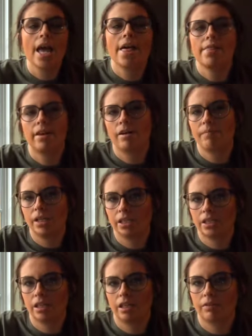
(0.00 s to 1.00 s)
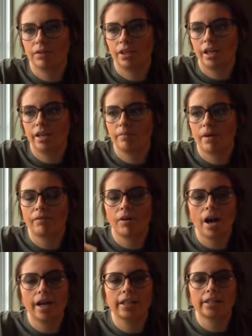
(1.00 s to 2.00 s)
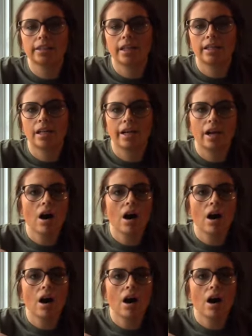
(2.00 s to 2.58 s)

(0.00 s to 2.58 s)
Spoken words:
and then I mix it in with like my rice and like